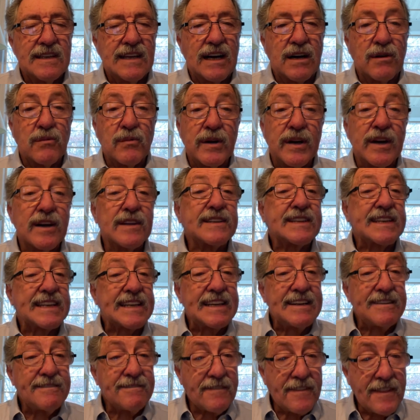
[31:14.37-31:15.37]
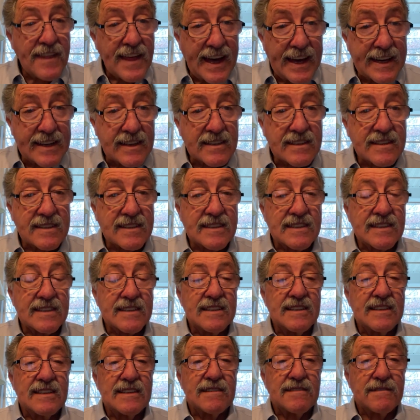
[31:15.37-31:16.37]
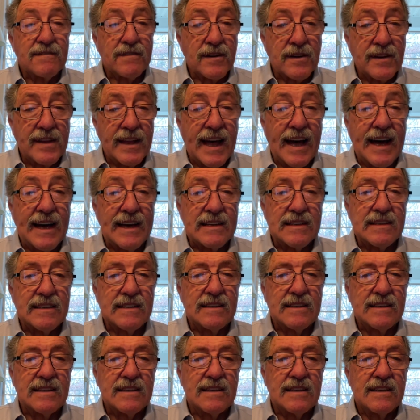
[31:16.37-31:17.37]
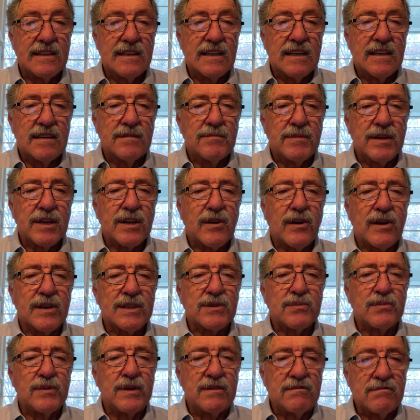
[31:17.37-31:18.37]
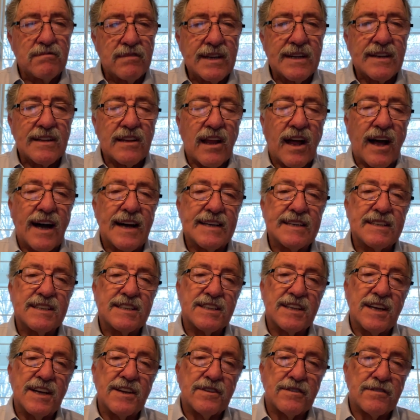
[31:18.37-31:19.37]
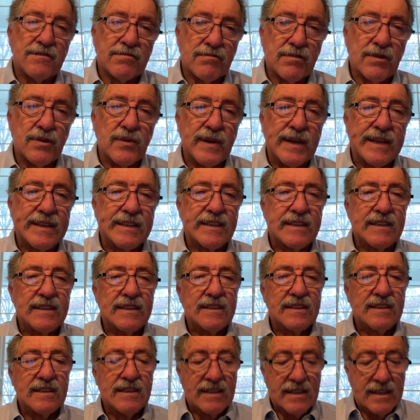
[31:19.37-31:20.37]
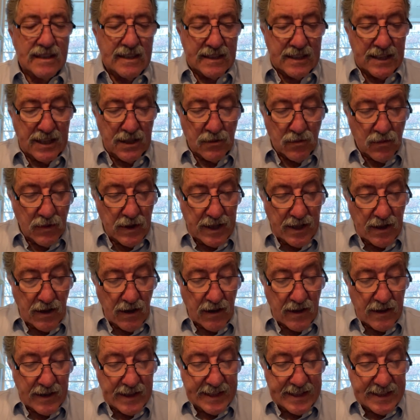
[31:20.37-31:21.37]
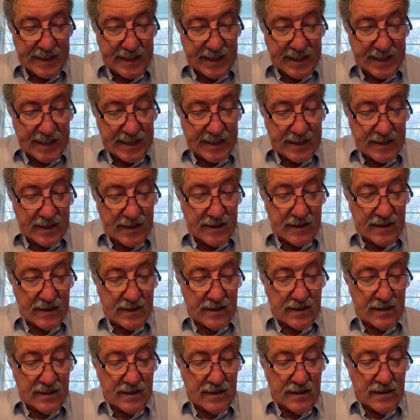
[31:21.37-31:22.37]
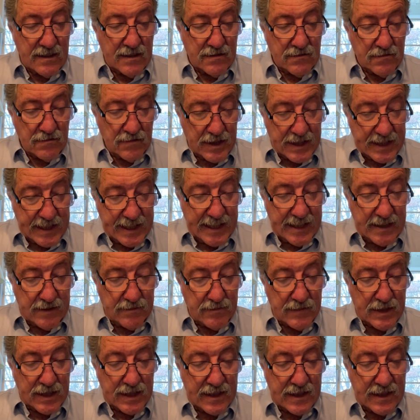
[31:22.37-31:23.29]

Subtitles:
And we have to give thanks for that because we realize that through it, that we are indeed redeemed.